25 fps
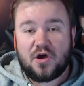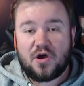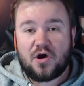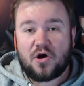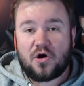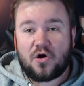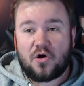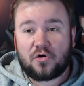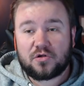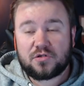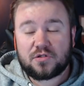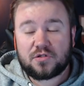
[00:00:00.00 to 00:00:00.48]

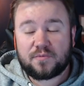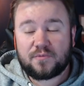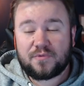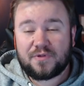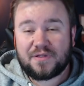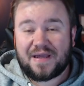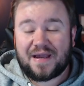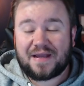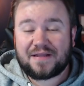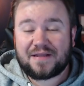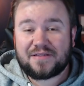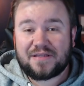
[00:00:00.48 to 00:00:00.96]

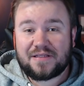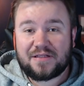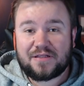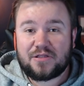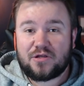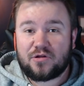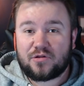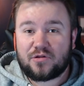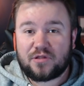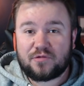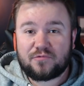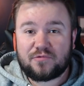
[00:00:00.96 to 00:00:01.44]
Ultimately, I think
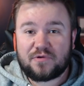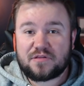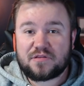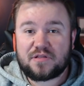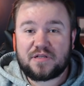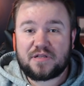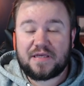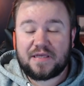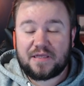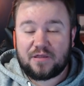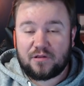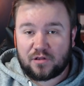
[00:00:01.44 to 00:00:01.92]
the only
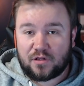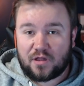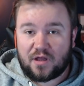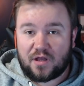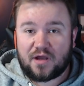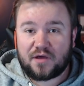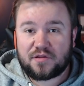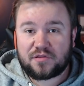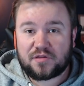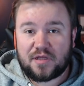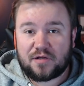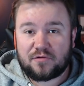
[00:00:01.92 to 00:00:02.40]
reason he
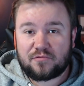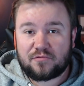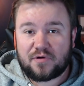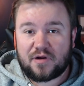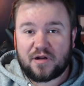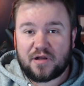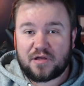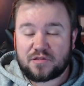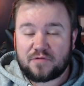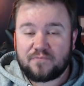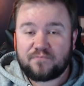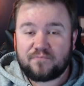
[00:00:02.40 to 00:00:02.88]
lost that
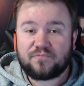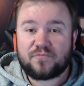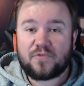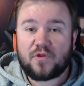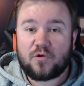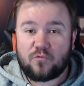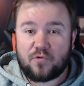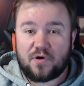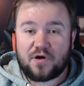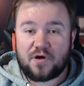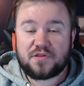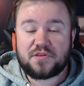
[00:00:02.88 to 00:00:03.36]
race
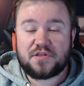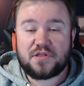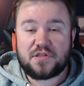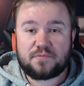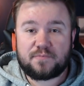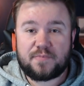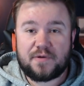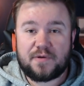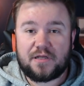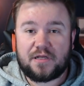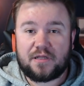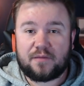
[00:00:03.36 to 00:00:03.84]
was his
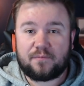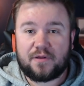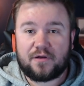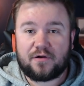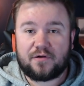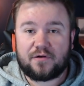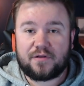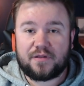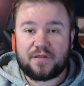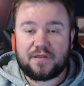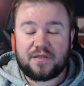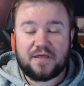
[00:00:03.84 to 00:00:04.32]
speeding
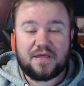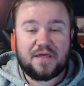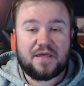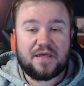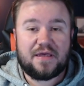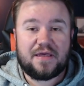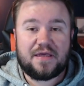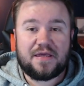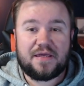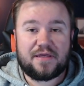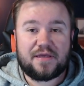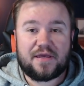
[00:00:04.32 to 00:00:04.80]
penalty.
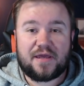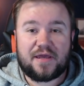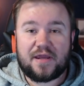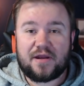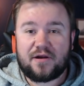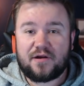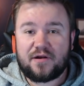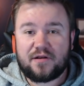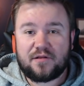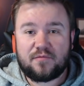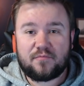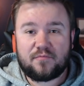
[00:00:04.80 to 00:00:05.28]
He
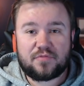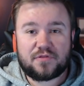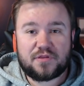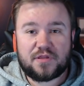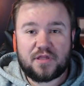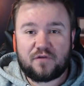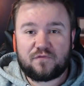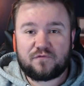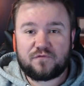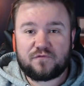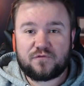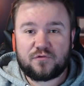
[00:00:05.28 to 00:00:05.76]
carried
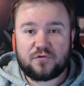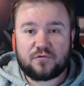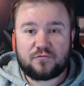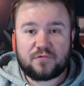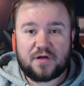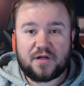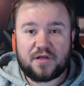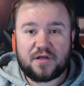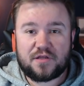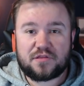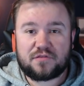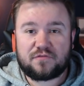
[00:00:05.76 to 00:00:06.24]
himself through the
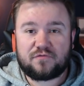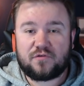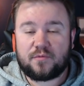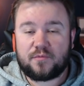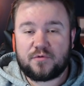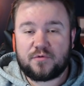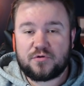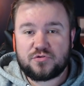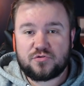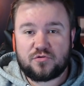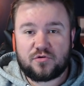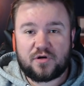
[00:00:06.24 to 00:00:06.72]
race for the
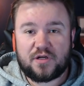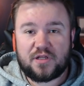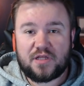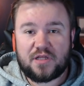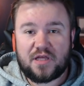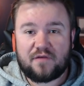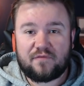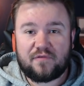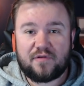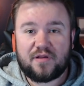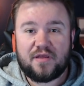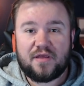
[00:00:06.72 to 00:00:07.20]
majority
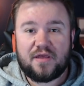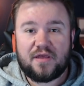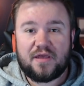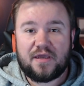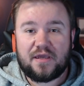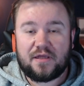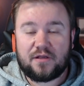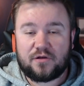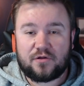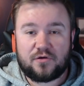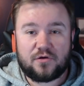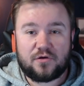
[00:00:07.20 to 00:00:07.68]
of it
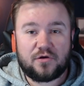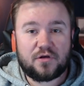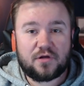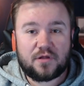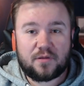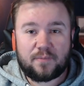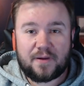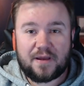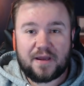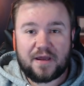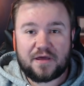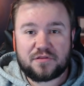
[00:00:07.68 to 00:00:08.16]
in good
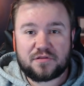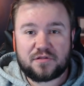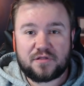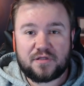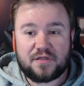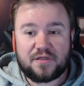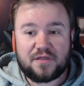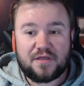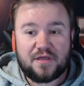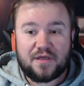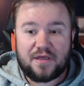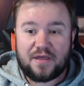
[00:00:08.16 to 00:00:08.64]

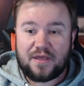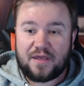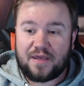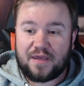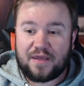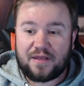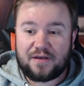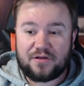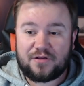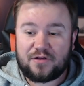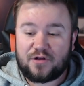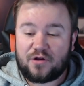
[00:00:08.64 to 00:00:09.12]
capacity.
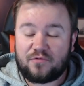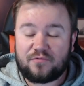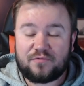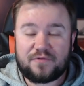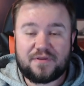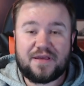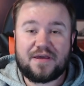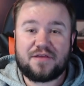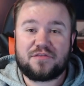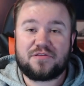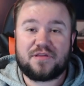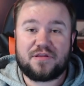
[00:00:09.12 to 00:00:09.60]
And, you know,
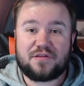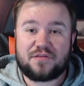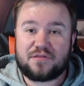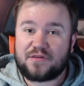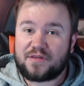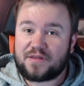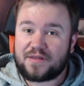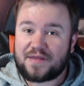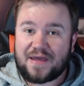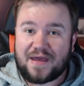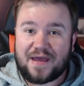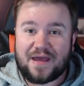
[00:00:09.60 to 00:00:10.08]
yes, this is
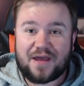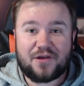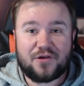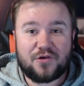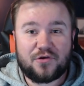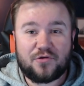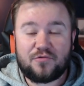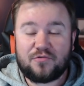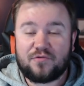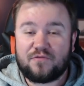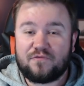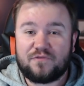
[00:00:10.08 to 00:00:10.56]
the guy
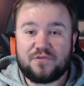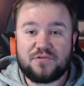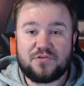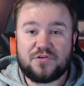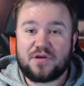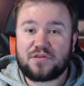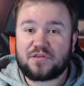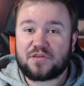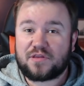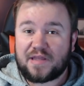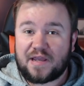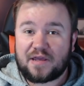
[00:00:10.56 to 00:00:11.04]
who
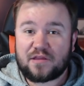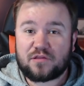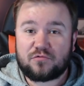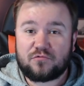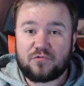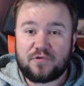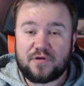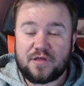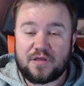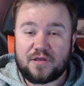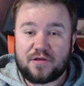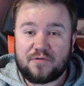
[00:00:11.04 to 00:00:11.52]
just last
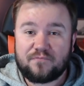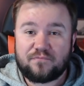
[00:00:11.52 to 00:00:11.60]
week